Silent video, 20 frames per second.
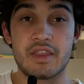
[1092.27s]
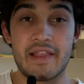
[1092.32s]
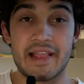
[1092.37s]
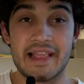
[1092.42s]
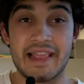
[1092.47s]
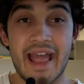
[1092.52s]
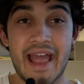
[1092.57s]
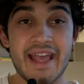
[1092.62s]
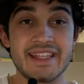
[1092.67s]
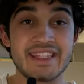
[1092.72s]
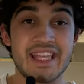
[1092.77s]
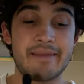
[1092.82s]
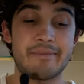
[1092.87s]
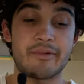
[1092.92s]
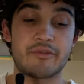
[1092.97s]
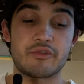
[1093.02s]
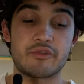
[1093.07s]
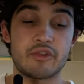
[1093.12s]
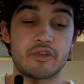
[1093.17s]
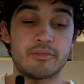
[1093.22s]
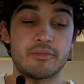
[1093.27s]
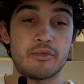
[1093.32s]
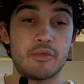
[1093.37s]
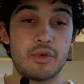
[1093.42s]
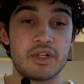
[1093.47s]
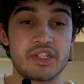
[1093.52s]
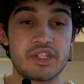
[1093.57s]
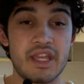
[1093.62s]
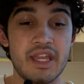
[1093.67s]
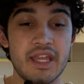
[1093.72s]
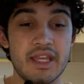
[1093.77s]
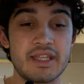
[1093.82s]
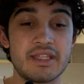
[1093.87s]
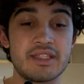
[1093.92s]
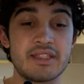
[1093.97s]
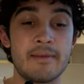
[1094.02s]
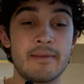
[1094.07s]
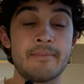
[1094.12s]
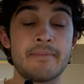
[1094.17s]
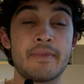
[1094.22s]
to the last type of room, which
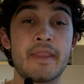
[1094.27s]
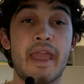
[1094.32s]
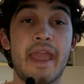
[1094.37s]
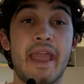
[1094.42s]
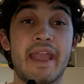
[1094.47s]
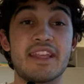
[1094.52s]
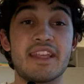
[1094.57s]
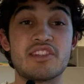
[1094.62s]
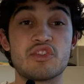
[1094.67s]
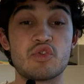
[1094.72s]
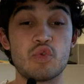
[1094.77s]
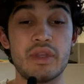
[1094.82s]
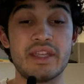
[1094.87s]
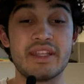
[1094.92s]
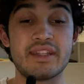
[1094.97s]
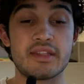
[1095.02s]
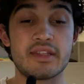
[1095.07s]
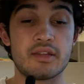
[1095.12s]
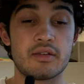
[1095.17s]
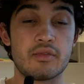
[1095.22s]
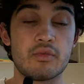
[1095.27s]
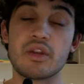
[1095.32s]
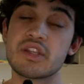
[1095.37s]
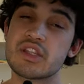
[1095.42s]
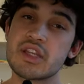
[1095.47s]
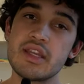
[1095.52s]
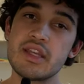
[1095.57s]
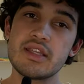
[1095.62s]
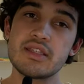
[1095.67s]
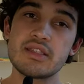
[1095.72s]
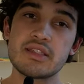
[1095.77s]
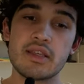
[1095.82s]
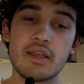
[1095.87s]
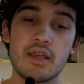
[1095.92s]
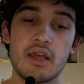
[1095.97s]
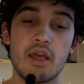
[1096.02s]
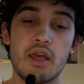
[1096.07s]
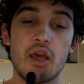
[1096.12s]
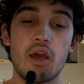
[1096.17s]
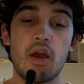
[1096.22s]
is a suite, which is
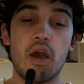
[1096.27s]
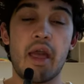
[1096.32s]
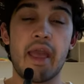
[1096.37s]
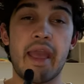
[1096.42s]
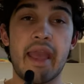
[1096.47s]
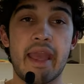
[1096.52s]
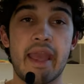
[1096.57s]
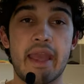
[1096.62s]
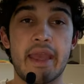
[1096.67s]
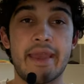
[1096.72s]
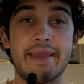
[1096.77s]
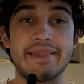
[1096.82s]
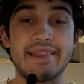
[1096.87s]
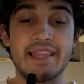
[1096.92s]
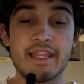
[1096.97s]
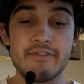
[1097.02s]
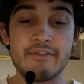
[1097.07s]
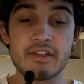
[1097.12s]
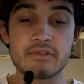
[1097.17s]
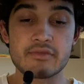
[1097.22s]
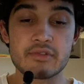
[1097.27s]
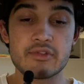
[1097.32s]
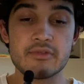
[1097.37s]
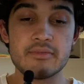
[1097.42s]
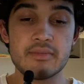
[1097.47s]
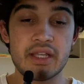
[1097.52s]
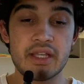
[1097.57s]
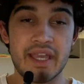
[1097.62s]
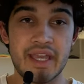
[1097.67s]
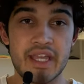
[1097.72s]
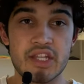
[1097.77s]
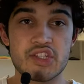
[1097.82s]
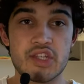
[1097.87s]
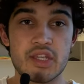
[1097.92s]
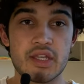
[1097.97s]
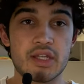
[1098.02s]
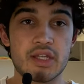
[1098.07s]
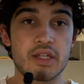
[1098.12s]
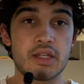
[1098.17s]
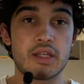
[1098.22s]
a living room,
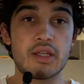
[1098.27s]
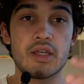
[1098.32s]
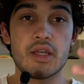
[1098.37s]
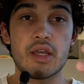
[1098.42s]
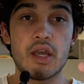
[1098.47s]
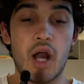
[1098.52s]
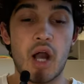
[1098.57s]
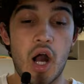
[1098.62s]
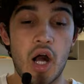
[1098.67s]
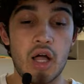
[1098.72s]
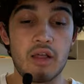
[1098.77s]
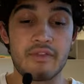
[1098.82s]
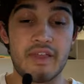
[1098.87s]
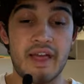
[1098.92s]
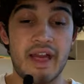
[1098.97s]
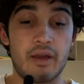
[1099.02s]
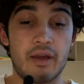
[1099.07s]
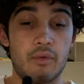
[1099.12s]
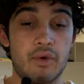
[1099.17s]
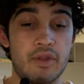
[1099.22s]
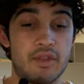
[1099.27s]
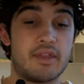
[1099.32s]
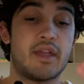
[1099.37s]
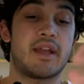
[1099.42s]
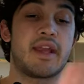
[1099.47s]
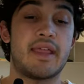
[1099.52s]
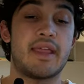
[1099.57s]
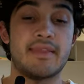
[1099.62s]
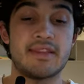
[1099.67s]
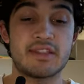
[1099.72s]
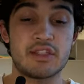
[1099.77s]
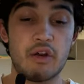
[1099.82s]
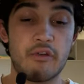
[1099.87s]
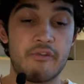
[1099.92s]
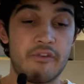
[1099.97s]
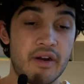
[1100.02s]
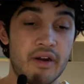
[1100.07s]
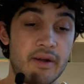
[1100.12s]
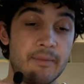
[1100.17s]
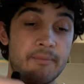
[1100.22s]
kitchen, all that, with again the
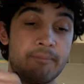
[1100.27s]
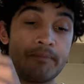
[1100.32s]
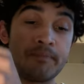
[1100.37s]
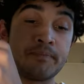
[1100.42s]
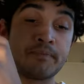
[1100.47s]
sofa